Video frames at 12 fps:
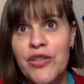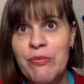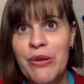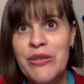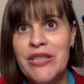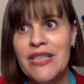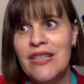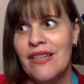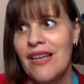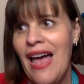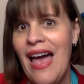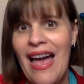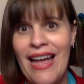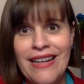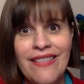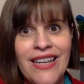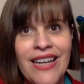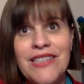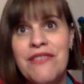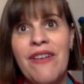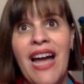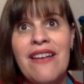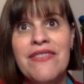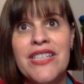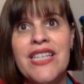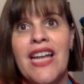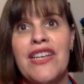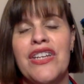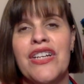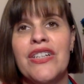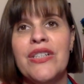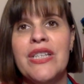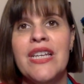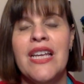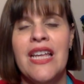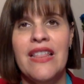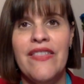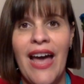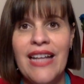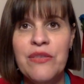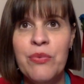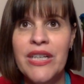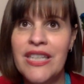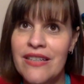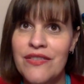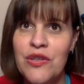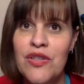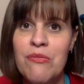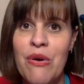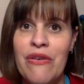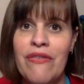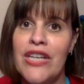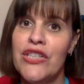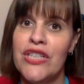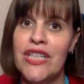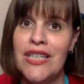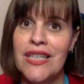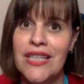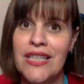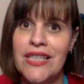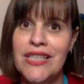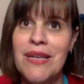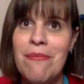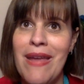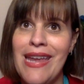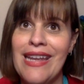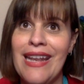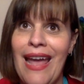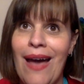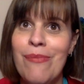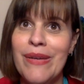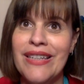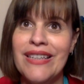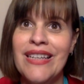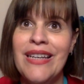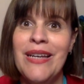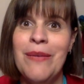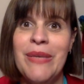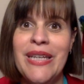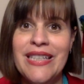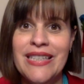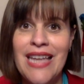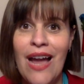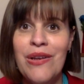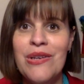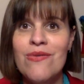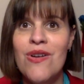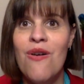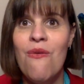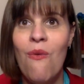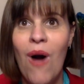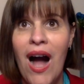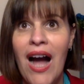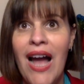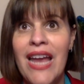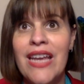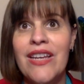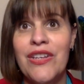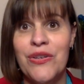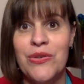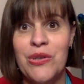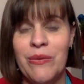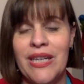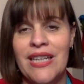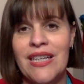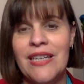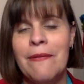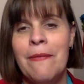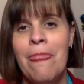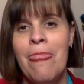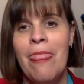you're supposed to head in the next 5 to 10 years, that's what gives you the motivation to make it happen, because now you know why you're doing it.